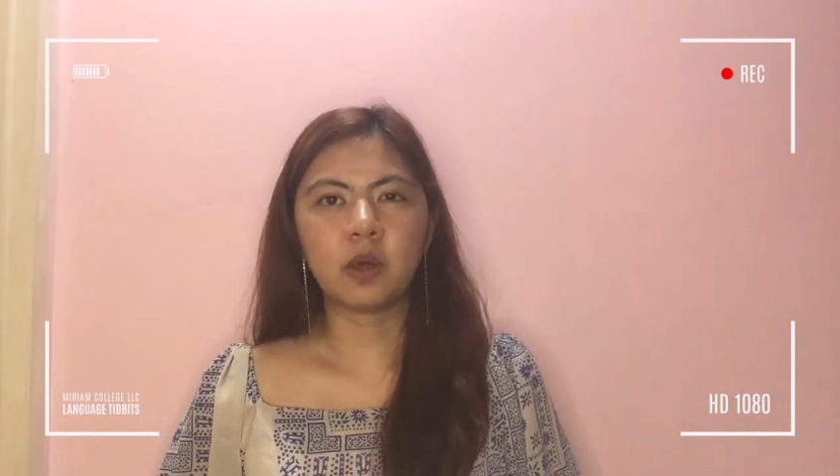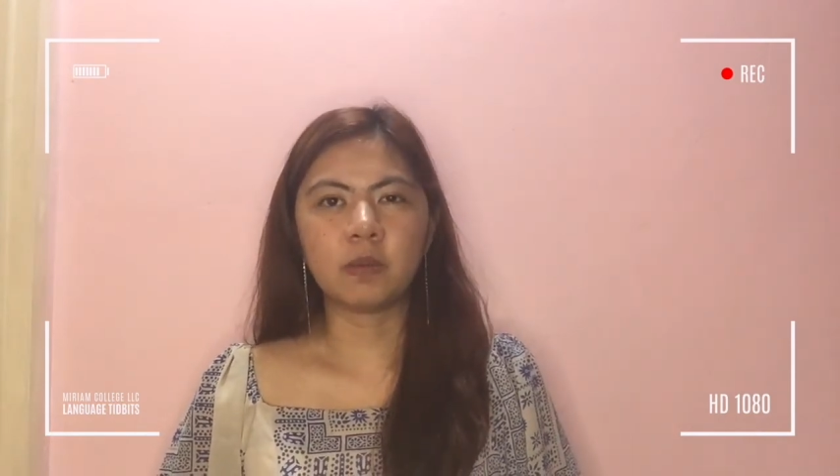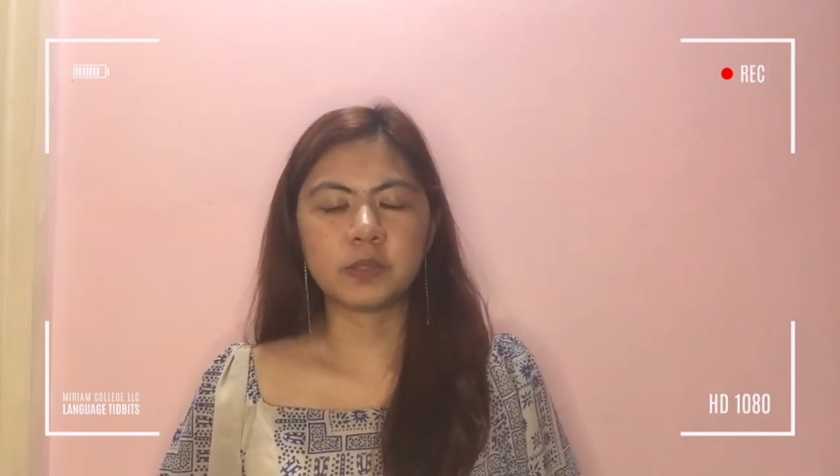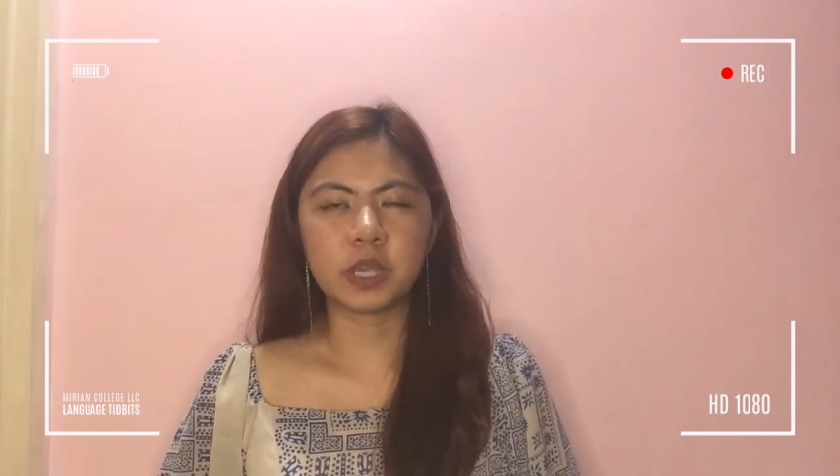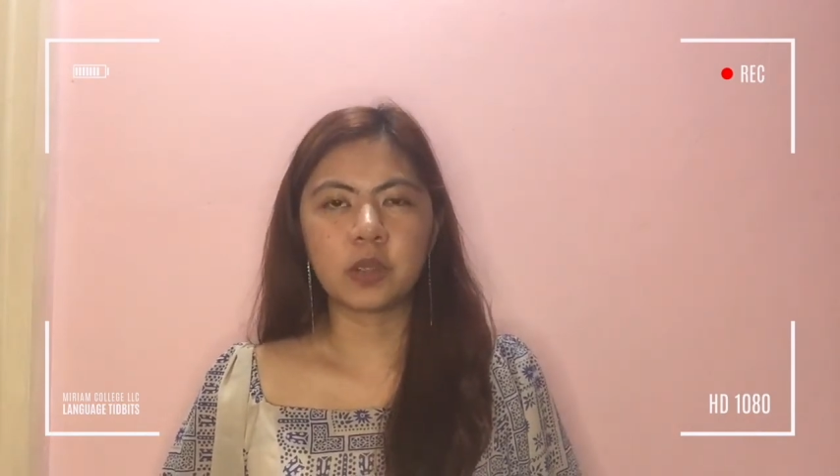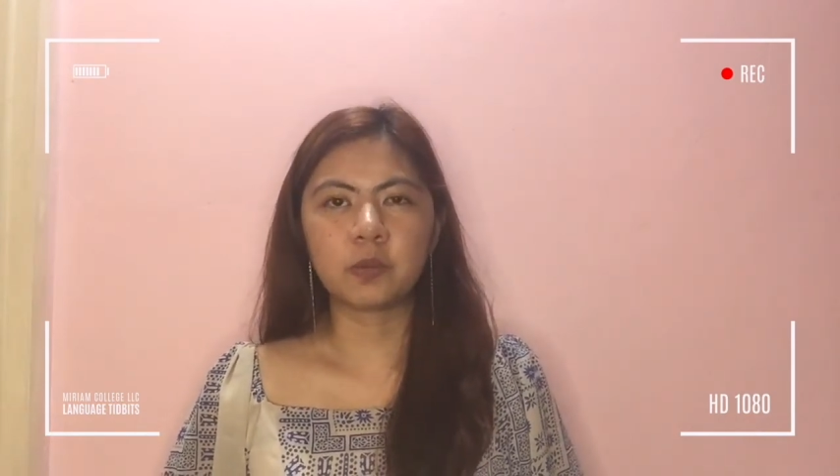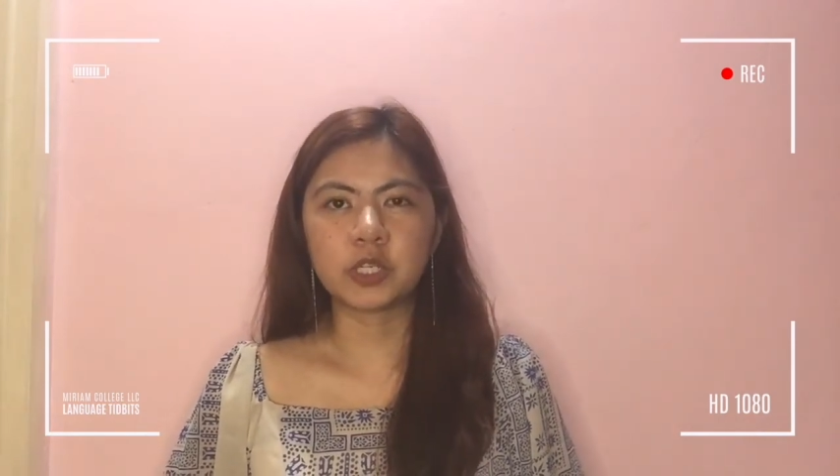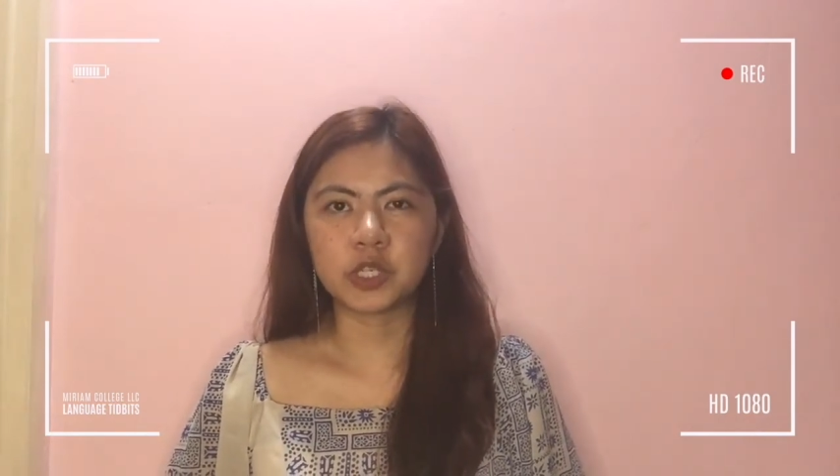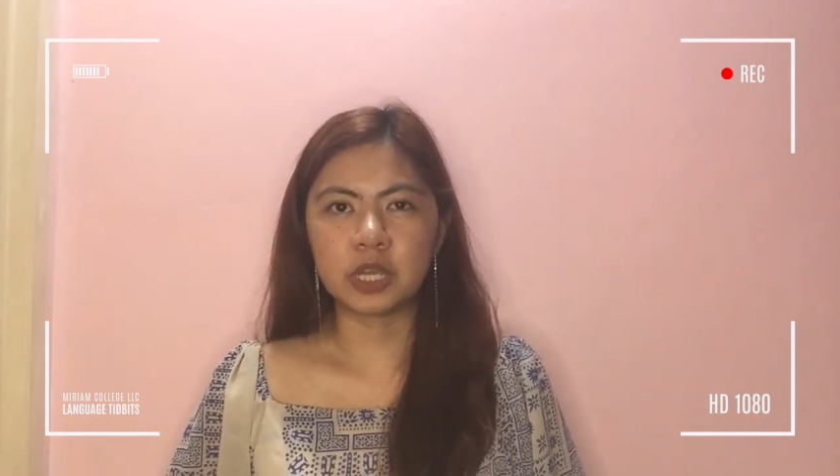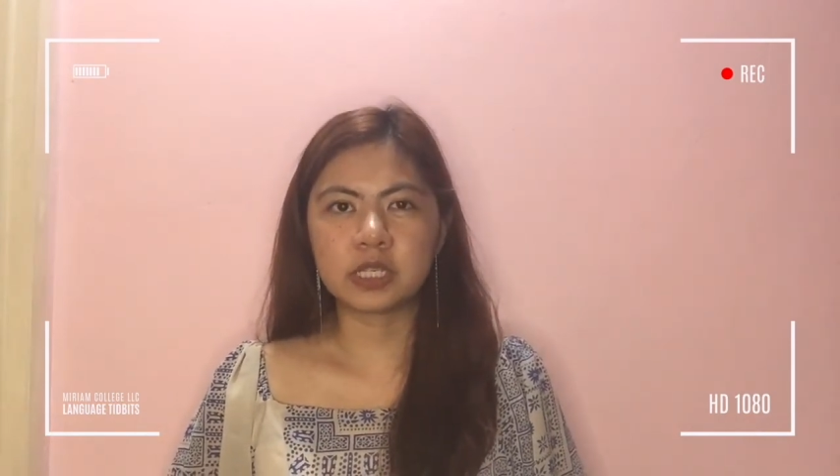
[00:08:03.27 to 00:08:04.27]
object,
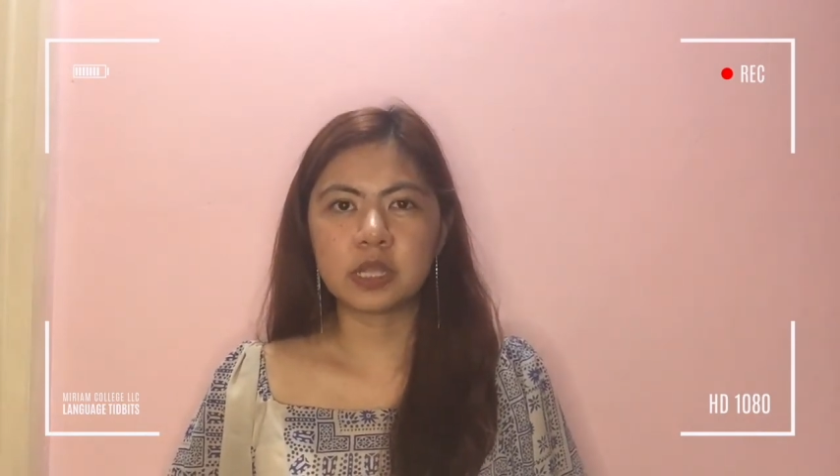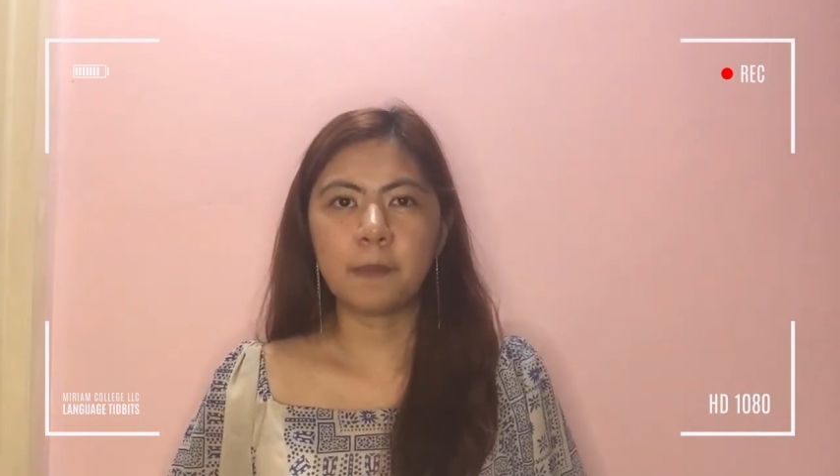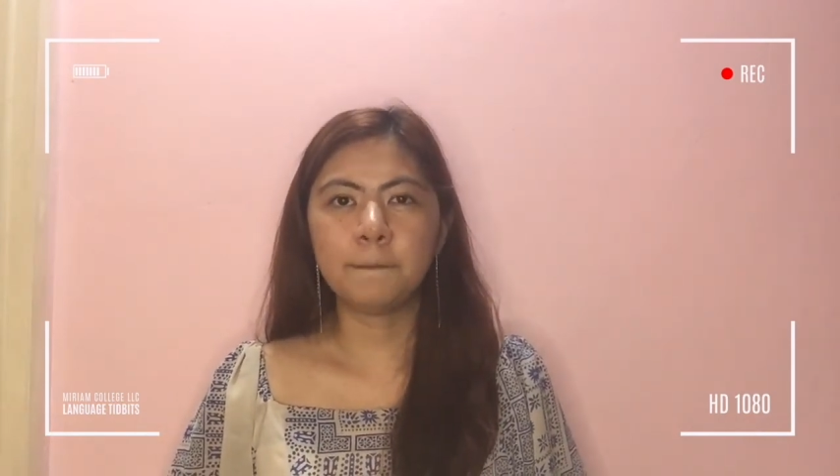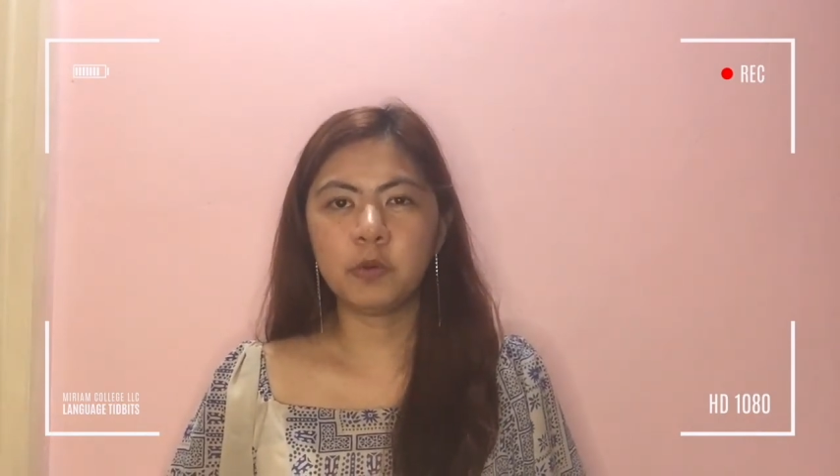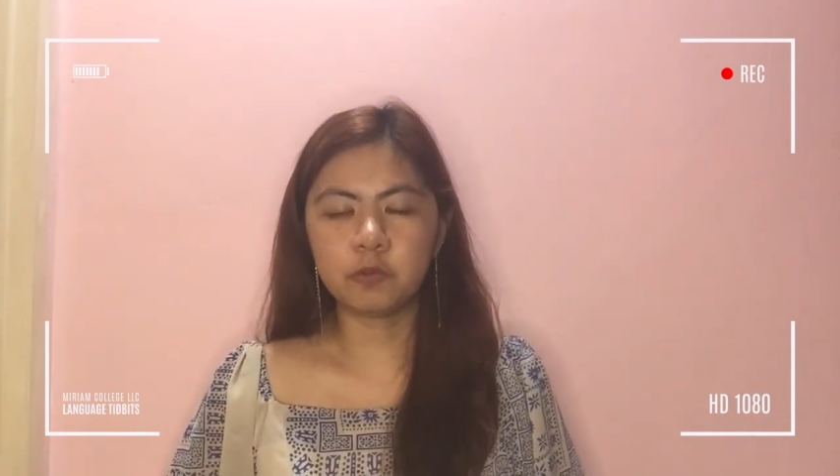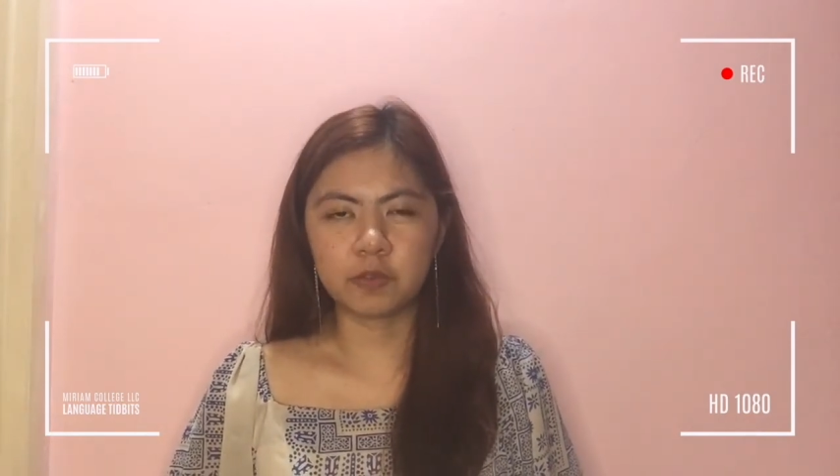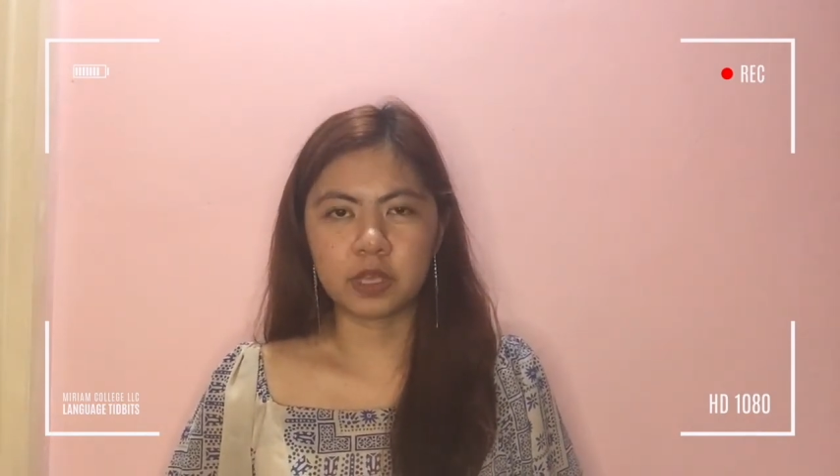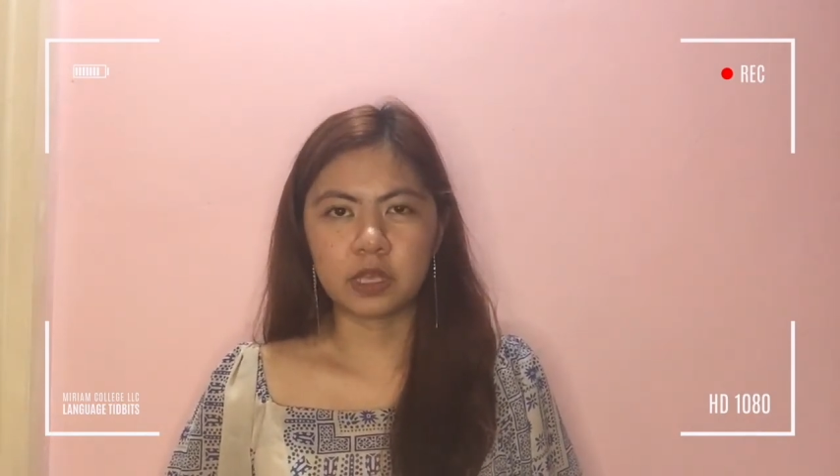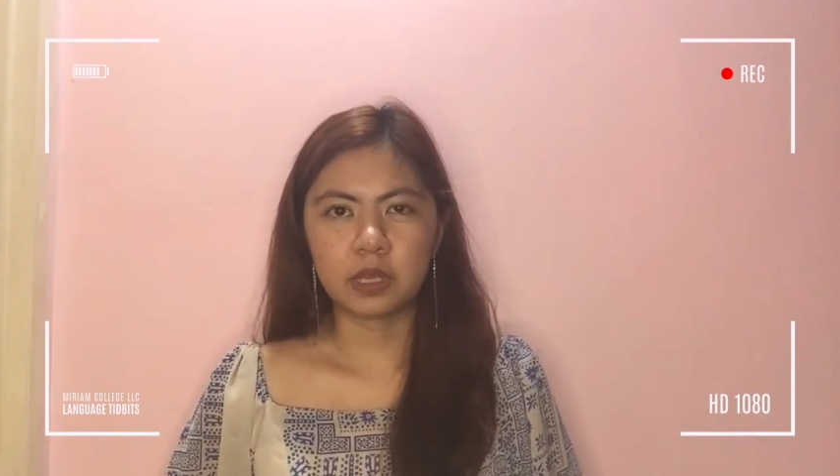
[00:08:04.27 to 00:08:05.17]
which is movie.